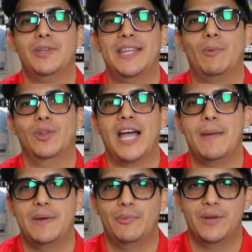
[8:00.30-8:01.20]
that will
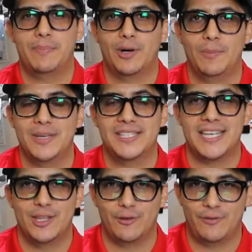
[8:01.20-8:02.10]
not be repurposed
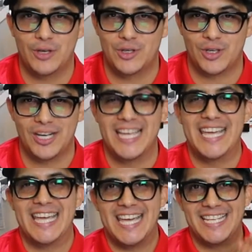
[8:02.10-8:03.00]
in the future.
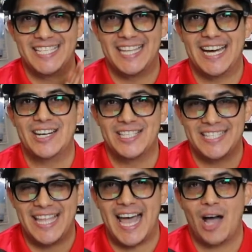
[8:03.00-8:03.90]
It is
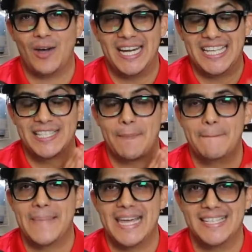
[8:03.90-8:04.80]
theirs now, and it's
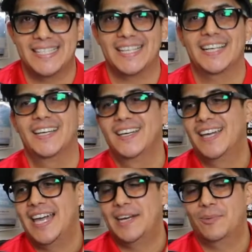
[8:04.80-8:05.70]
amazing,
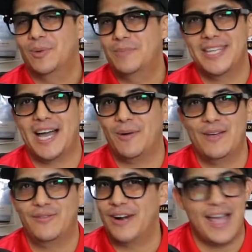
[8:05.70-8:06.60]
and it will be that way
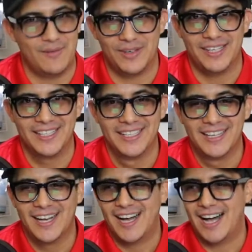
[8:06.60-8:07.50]
forever.
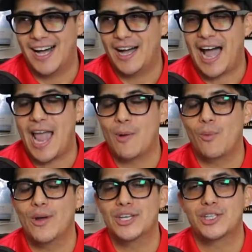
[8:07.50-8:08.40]
I
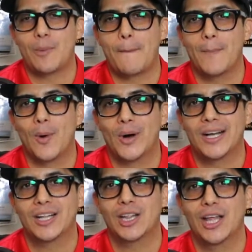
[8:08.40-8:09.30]
wish more
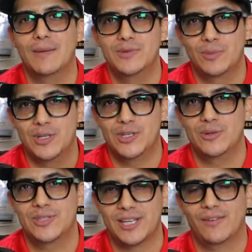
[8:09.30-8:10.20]
clubs would do
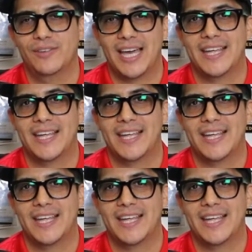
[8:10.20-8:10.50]
stuff like